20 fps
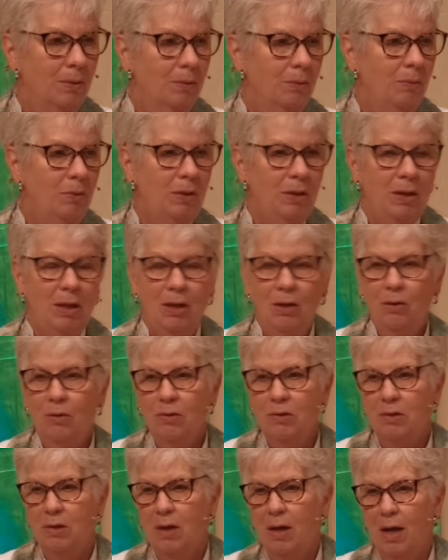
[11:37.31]
with a
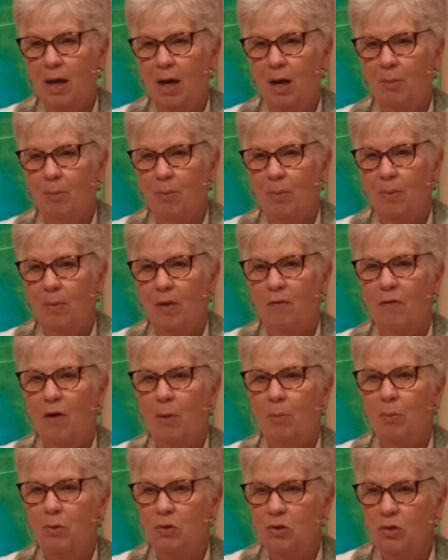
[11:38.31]
year's time of
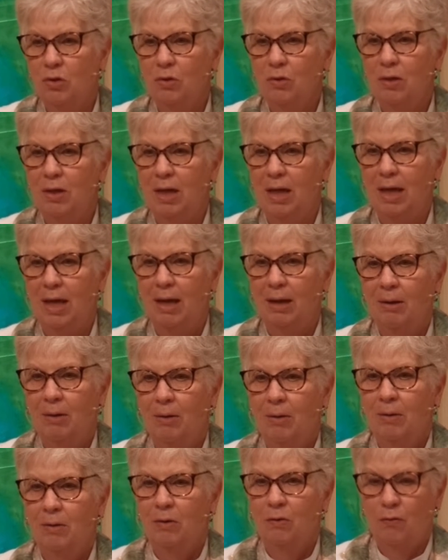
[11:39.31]
opportunity
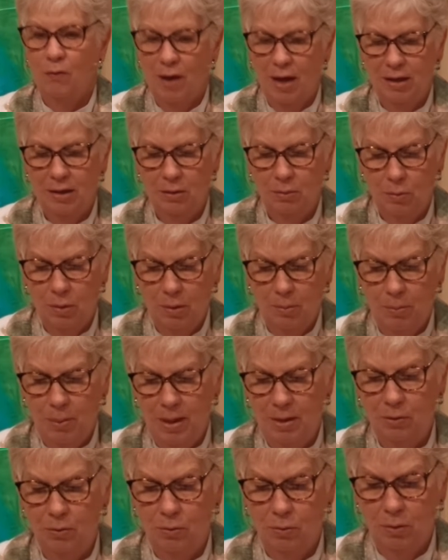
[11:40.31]
to find a
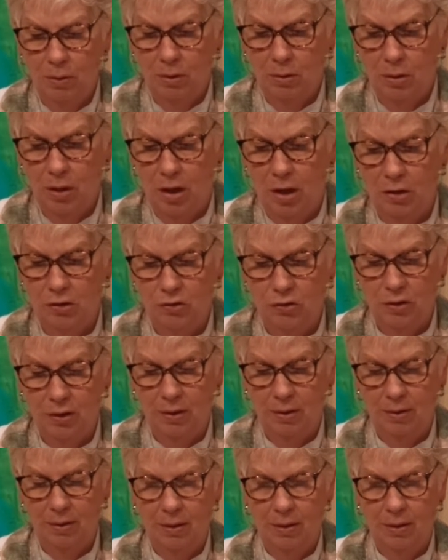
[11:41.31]
better lodging.